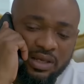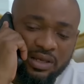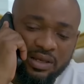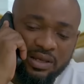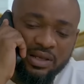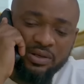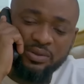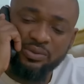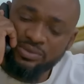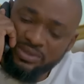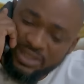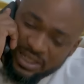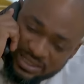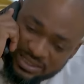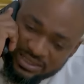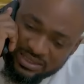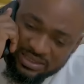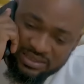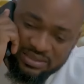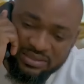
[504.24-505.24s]
Hello,
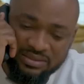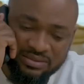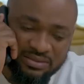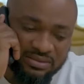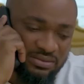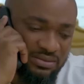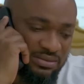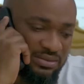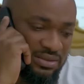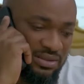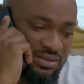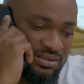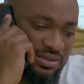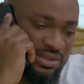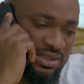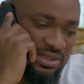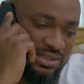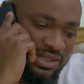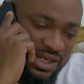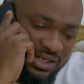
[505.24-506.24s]
daddy.
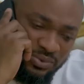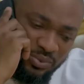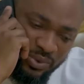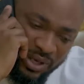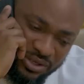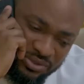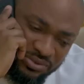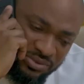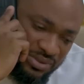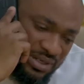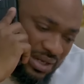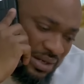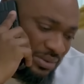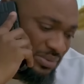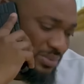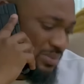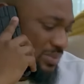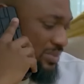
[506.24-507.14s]
Daddy, where are you now?